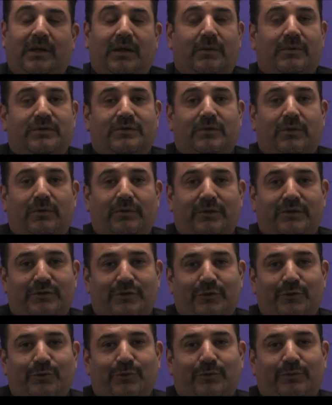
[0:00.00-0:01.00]
but I was told that
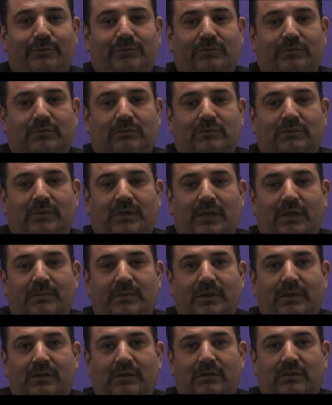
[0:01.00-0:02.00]
2
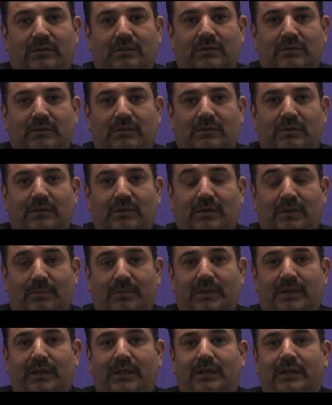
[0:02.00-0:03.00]
had been
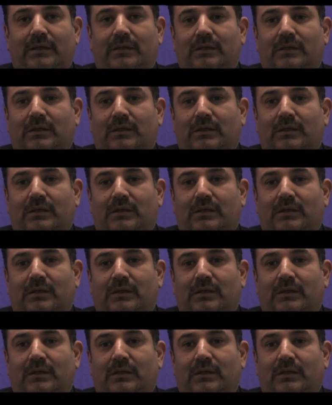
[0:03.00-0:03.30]
completed.